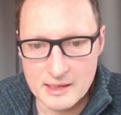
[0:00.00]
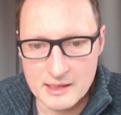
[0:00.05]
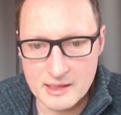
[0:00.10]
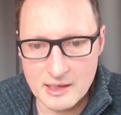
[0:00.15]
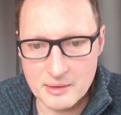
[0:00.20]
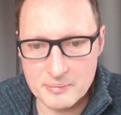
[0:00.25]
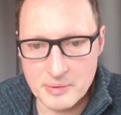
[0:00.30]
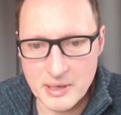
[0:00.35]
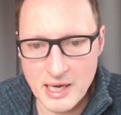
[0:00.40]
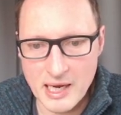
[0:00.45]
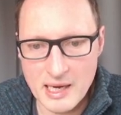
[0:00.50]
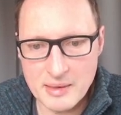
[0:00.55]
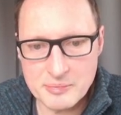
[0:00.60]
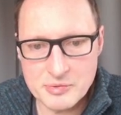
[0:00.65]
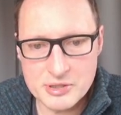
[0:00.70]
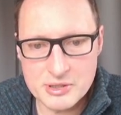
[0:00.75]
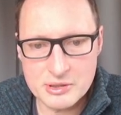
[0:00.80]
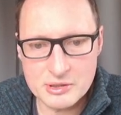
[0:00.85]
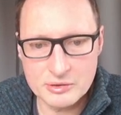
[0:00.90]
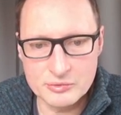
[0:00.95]
Now,
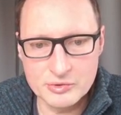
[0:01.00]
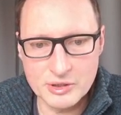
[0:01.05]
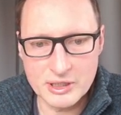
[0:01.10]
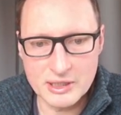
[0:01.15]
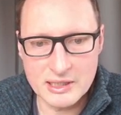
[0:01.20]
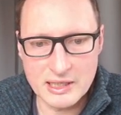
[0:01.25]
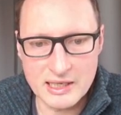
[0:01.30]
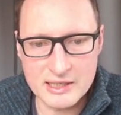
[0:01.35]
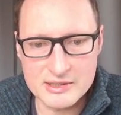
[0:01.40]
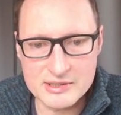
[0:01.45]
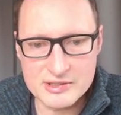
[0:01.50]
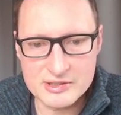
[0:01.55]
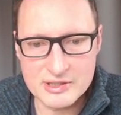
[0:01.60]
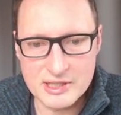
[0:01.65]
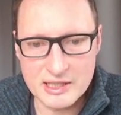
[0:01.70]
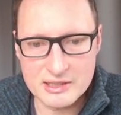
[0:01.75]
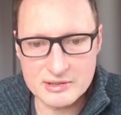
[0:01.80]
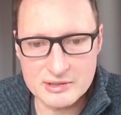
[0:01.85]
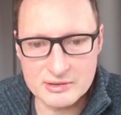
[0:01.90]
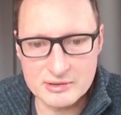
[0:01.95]
perhaps you can realize
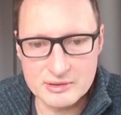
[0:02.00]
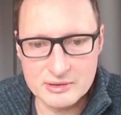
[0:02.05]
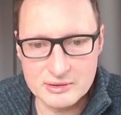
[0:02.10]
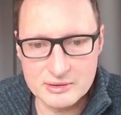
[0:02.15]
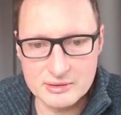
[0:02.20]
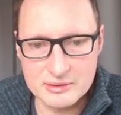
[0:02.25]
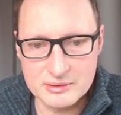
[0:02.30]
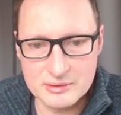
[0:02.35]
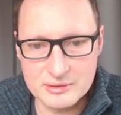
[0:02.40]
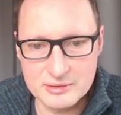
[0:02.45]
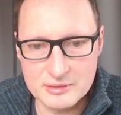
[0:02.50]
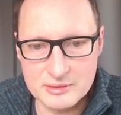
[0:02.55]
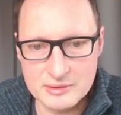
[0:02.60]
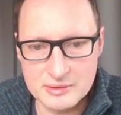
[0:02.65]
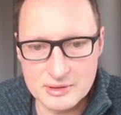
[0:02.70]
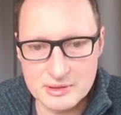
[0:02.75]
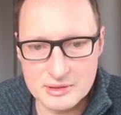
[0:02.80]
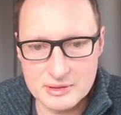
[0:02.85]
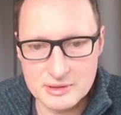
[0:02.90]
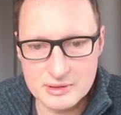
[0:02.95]
that
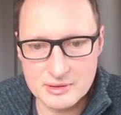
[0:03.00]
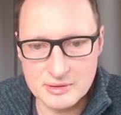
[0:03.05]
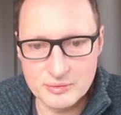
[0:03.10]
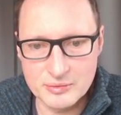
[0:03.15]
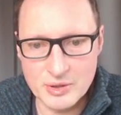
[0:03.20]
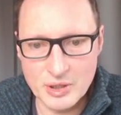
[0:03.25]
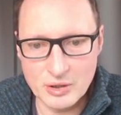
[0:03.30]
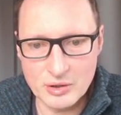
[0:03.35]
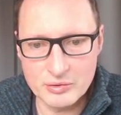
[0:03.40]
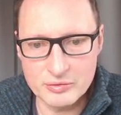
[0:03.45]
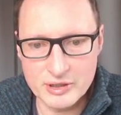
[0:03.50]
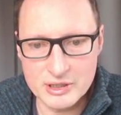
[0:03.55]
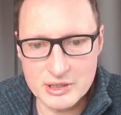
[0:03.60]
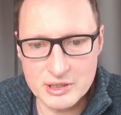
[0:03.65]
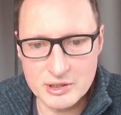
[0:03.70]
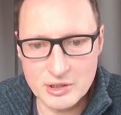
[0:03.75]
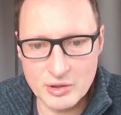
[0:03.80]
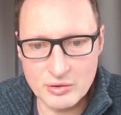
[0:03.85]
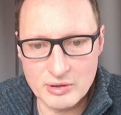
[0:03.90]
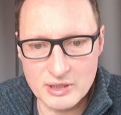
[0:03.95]
we already
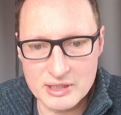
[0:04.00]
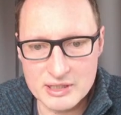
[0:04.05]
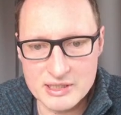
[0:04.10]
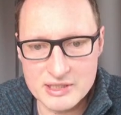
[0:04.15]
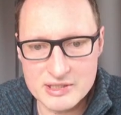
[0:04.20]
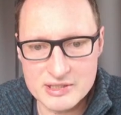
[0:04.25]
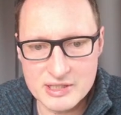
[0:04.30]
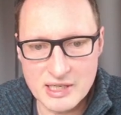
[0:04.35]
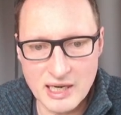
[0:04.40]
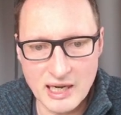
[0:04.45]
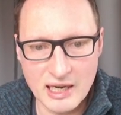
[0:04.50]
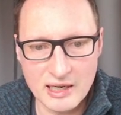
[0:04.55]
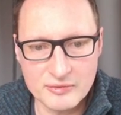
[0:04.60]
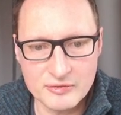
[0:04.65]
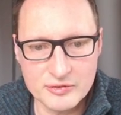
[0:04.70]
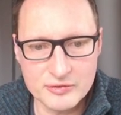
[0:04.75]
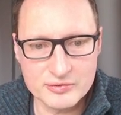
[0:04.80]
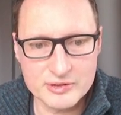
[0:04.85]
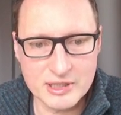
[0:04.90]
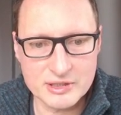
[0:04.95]
know at least
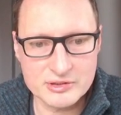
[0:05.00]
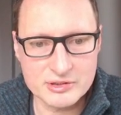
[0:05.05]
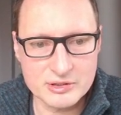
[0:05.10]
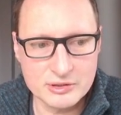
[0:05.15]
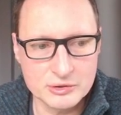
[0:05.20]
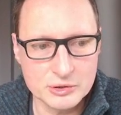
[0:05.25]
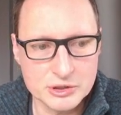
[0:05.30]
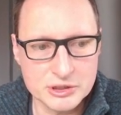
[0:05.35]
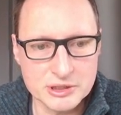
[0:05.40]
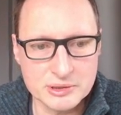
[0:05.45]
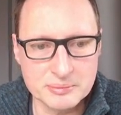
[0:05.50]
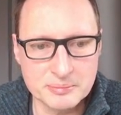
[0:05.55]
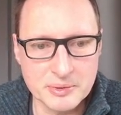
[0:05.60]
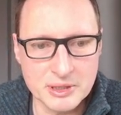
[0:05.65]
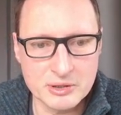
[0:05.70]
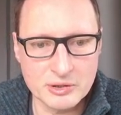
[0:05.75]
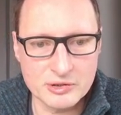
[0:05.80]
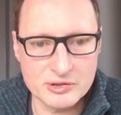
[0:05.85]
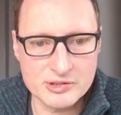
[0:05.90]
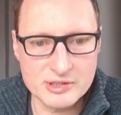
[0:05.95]
half of that solution
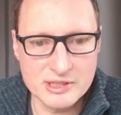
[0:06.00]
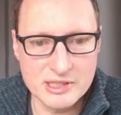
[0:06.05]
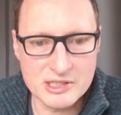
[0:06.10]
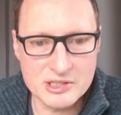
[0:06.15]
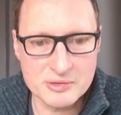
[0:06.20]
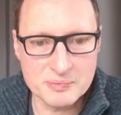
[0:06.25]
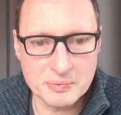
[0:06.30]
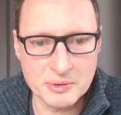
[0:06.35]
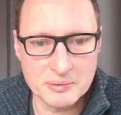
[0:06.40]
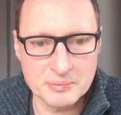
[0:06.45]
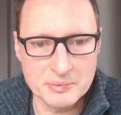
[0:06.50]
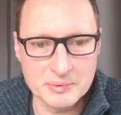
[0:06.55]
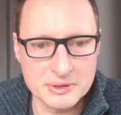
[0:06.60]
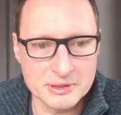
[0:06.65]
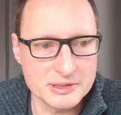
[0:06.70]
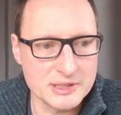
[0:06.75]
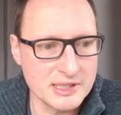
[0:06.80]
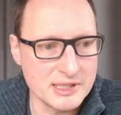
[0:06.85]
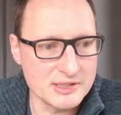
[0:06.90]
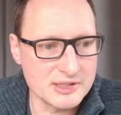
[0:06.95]
because this
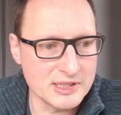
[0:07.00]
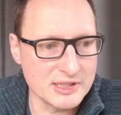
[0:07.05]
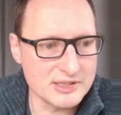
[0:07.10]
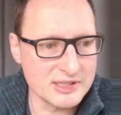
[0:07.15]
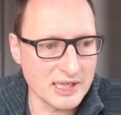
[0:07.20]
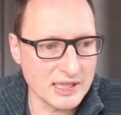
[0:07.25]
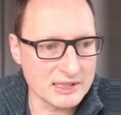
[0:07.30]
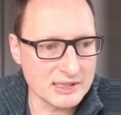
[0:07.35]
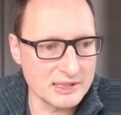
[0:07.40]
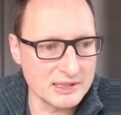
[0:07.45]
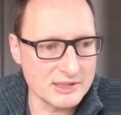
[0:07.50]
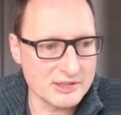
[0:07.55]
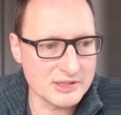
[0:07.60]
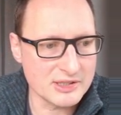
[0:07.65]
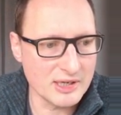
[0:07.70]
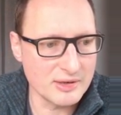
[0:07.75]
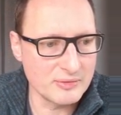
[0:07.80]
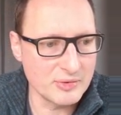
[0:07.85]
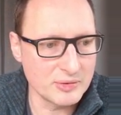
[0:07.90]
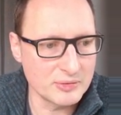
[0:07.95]
probability is exactly the
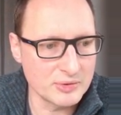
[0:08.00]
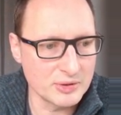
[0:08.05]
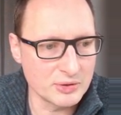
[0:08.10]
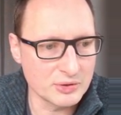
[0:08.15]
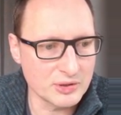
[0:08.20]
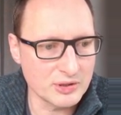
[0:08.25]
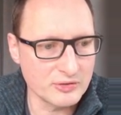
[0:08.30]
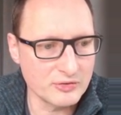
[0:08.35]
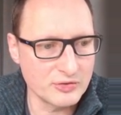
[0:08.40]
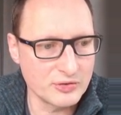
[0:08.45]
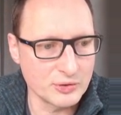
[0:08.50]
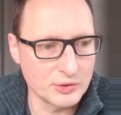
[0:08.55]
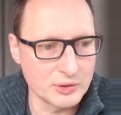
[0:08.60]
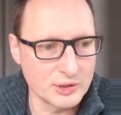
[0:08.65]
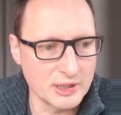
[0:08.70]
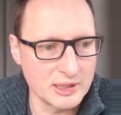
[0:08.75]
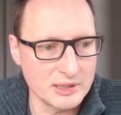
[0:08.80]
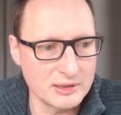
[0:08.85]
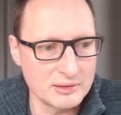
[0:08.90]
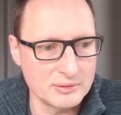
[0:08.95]
same we were looking for
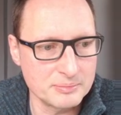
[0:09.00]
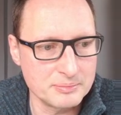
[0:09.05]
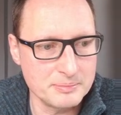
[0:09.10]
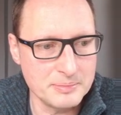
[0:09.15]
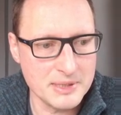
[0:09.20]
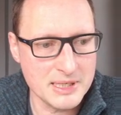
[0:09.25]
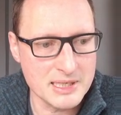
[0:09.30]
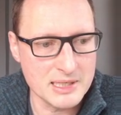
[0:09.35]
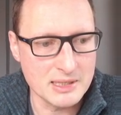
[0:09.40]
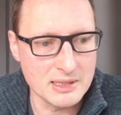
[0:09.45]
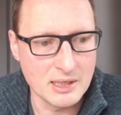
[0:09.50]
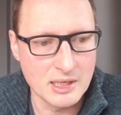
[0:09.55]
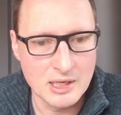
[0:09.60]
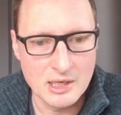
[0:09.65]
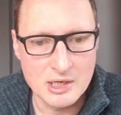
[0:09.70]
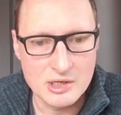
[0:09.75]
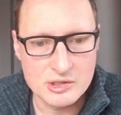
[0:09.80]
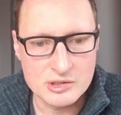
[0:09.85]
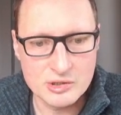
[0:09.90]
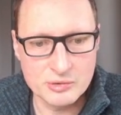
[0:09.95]
in B.
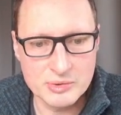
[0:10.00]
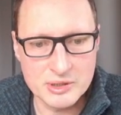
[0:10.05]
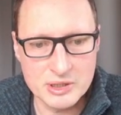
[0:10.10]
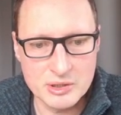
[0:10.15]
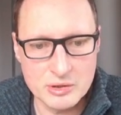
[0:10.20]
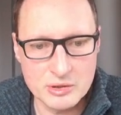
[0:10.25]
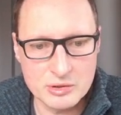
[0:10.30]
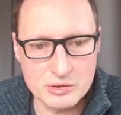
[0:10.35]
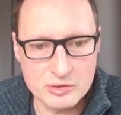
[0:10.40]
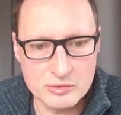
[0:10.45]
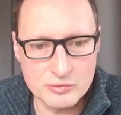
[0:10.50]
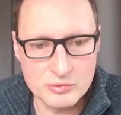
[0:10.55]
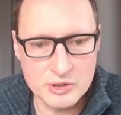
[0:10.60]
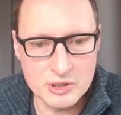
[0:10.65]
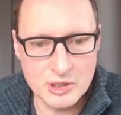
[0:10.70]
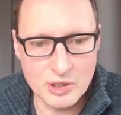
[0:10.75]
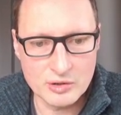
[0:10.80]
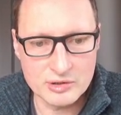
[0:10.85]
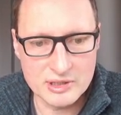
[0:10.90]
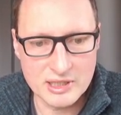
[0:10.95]
So we
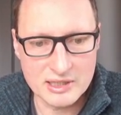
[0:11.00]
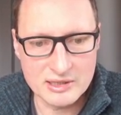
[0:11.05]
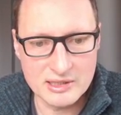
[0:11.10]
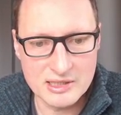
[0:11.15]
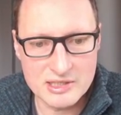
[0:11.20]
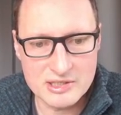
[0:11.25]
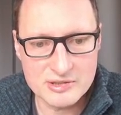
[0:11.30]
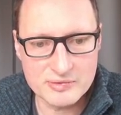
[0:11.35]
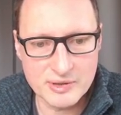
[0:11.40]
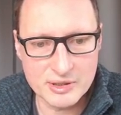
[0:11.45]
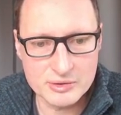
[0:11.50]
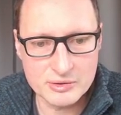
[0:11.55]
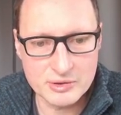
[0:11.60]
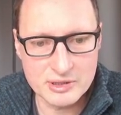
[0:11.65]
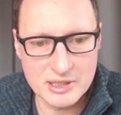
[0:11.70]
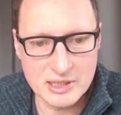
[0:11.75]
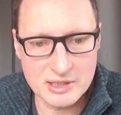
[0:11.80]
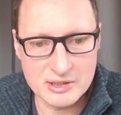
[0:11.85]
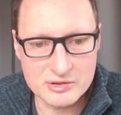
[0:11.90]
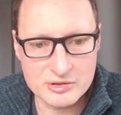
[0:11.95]
know that this value
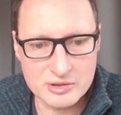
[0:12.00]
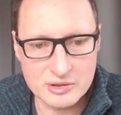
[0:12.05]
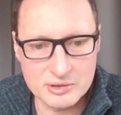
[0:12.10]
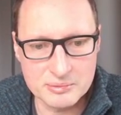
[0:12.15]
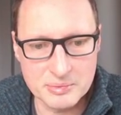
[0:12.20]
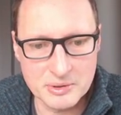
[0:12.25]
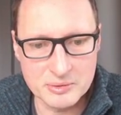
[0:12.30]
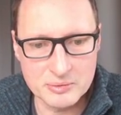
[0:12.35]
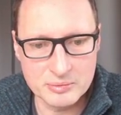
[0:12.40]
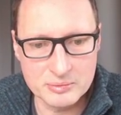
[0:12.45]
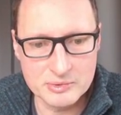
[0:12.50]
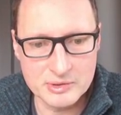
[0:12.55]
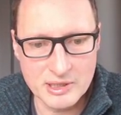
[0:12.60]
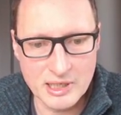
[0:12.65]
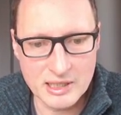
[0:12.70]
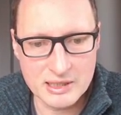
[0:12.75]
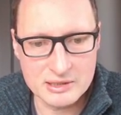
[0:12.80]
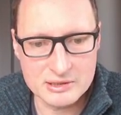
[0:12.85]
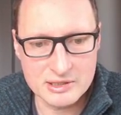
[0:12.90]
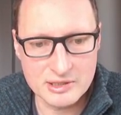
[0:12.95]
here is going to be
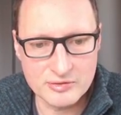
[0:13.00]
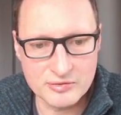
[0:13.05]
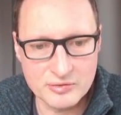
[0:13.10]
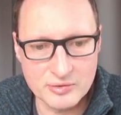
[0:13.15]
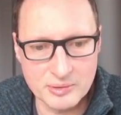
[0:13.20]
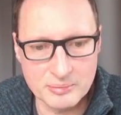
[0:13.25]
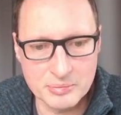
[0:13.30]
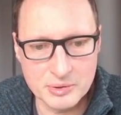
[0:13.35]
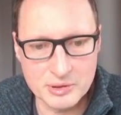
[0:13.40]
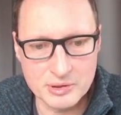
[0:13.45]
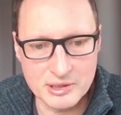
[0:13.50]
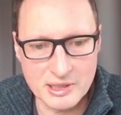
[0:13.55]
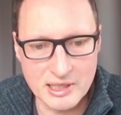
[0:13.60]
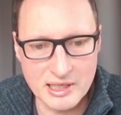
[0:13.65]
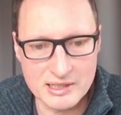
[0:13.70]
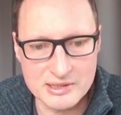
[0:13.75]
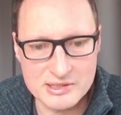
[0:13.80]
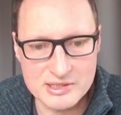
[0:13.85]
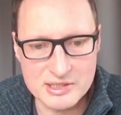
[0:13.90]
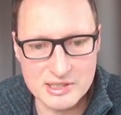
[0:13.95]
negative
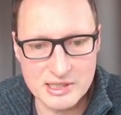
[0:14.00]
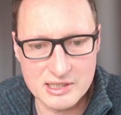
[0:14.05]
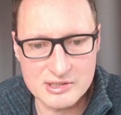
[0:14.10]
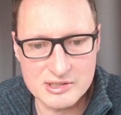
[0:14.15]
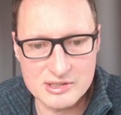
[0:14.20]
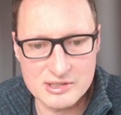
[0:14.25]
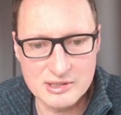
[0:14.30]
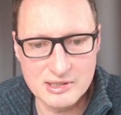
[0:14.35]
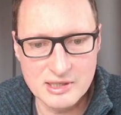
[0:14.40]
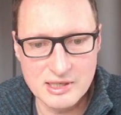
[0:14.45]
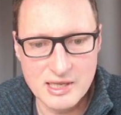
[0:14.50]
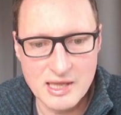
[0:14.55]
1.96.